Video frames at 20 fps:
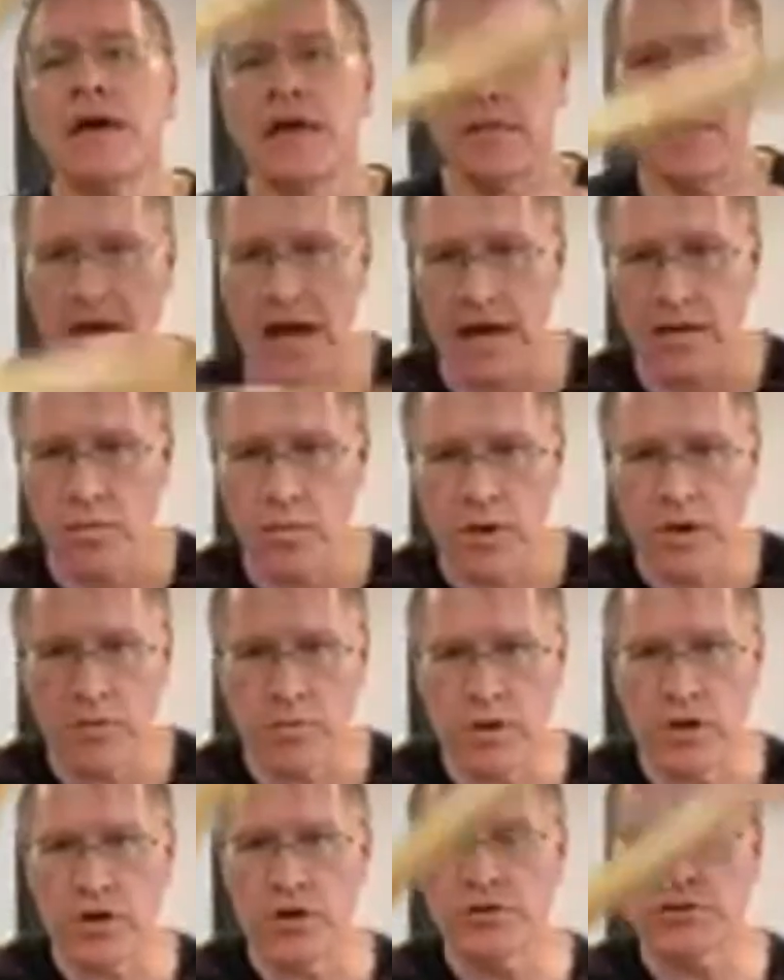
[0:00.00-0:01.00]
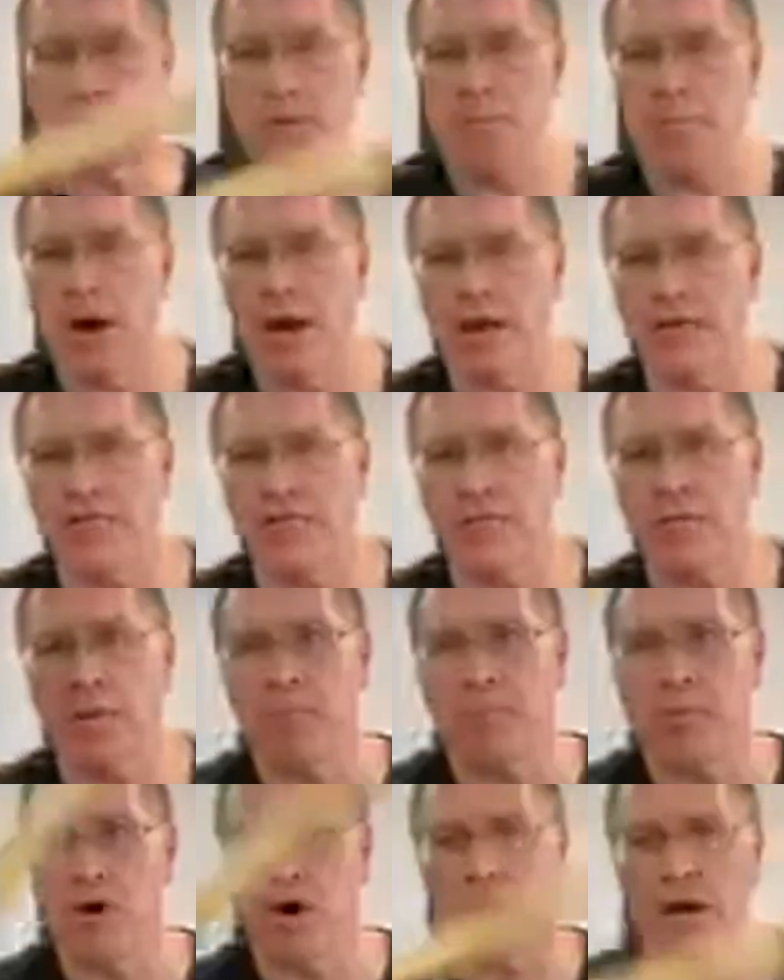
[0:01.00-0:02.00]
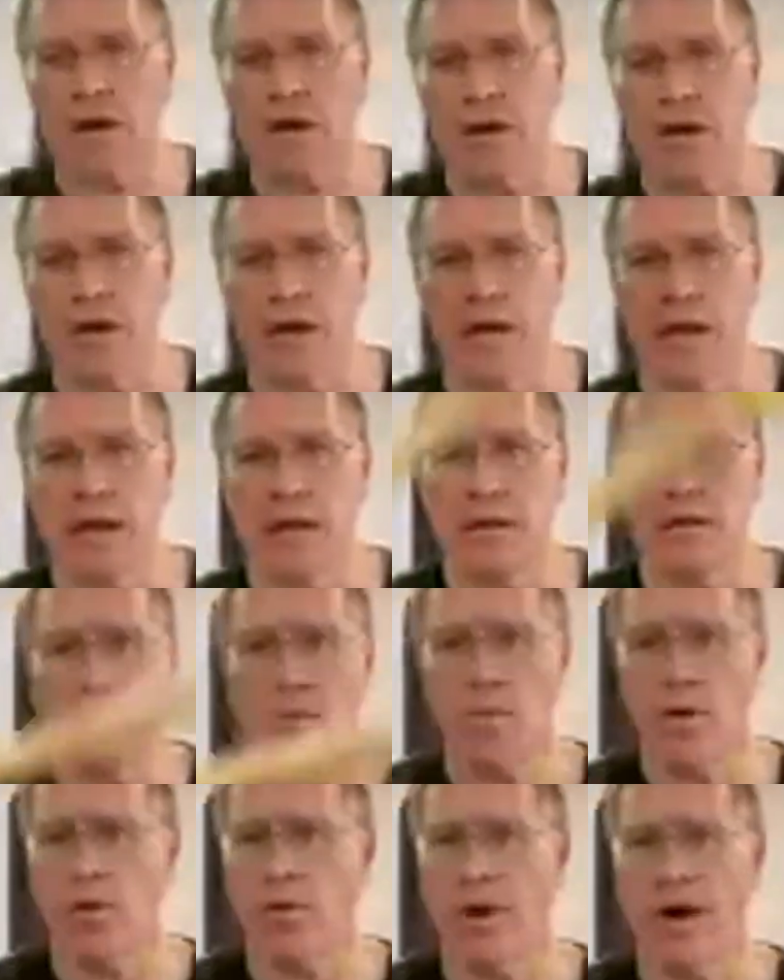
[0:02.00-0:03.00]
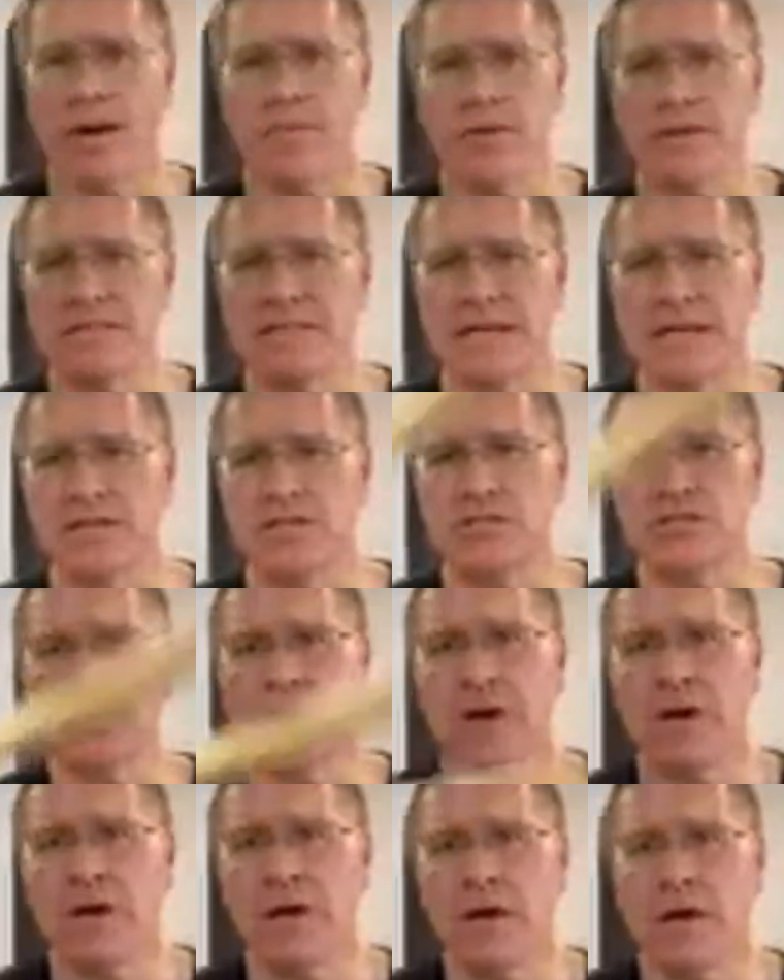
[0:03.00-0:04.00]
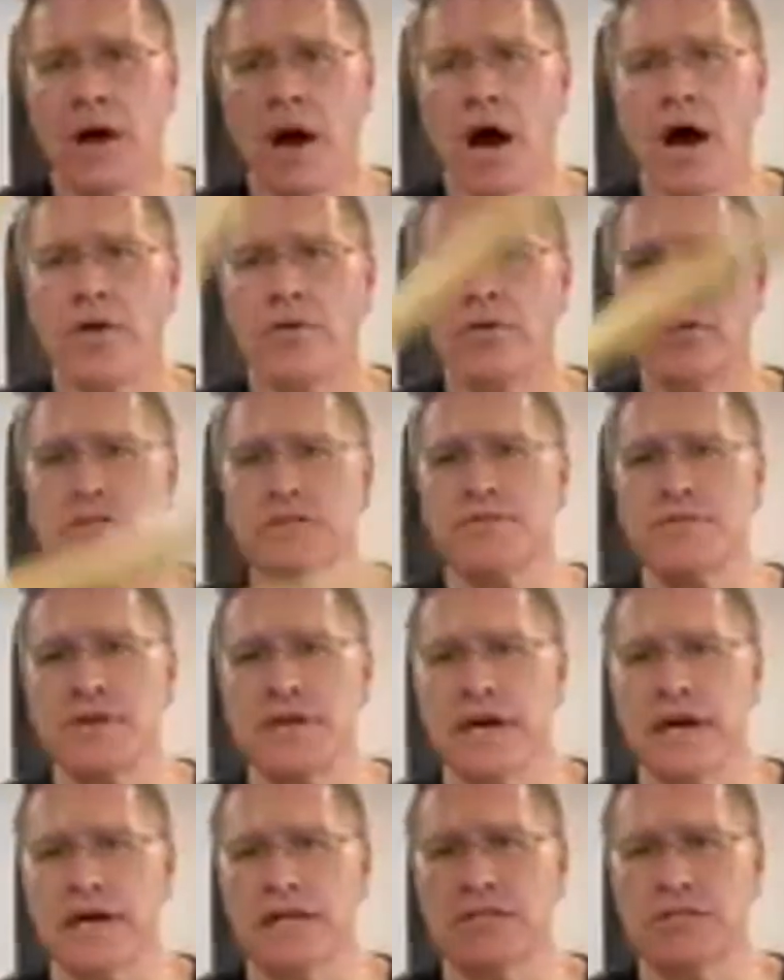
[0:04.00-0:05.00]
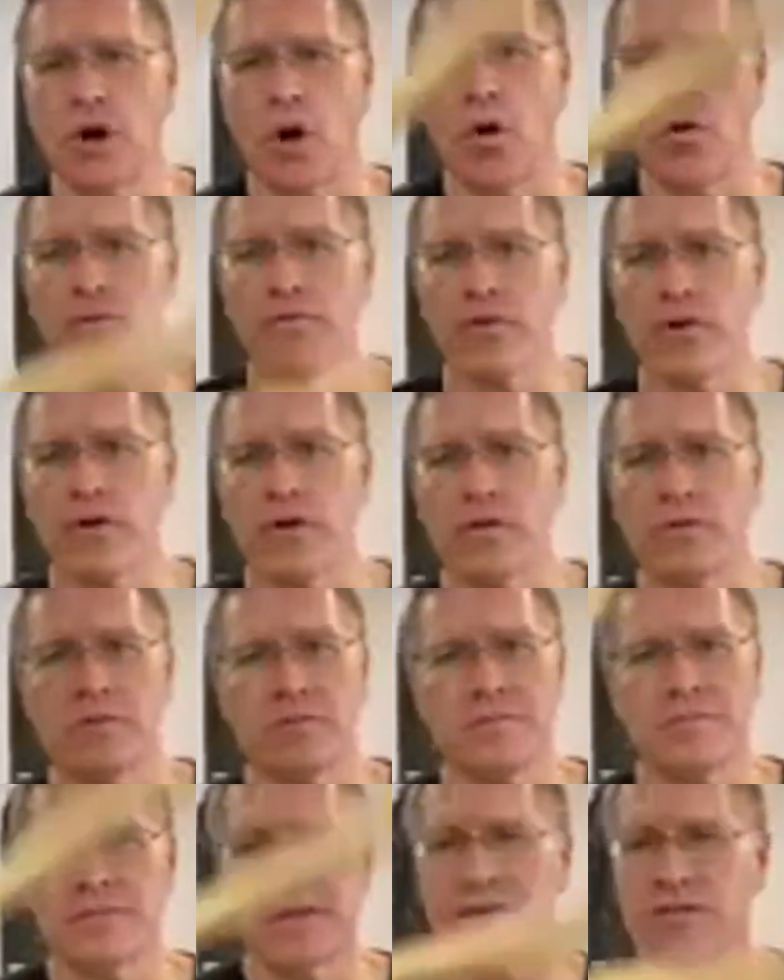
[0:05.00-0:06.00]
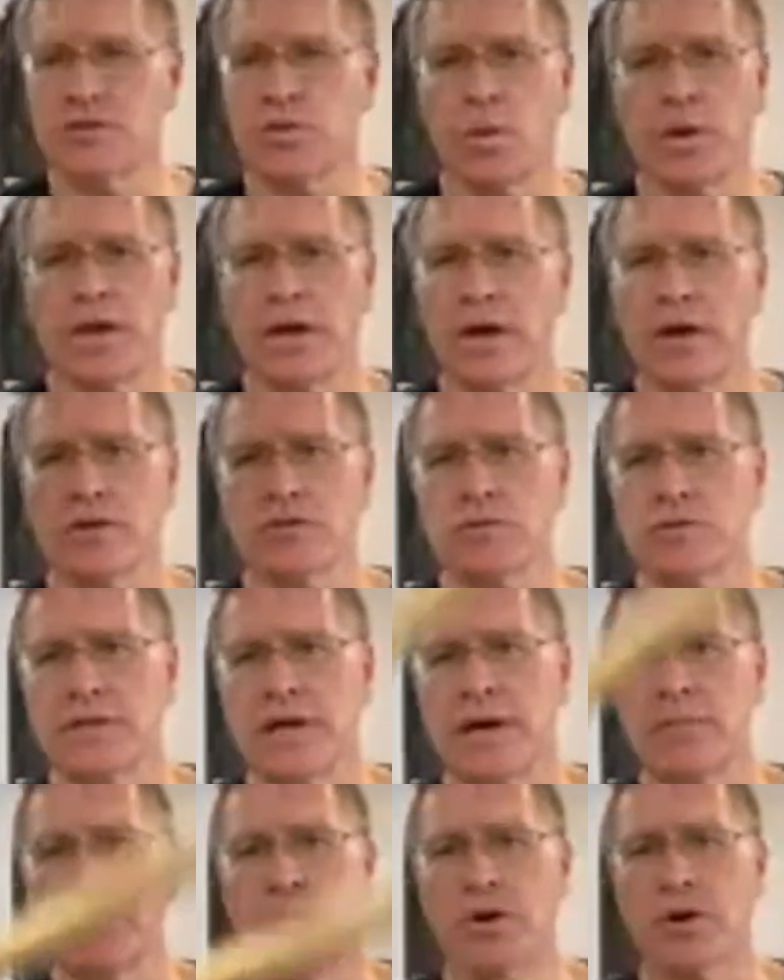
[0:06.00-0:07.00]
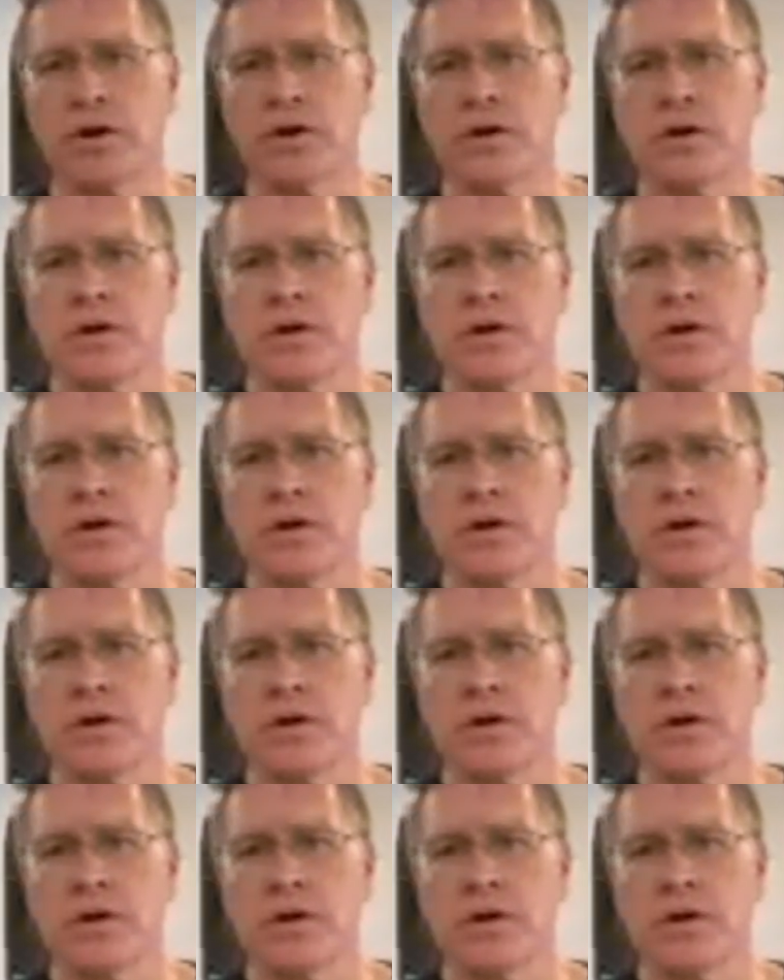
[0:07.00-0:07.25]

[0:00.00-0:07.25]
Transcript: Then we we used the money from the book, and we were able to teach hundreds of kids over like twenty years with that book.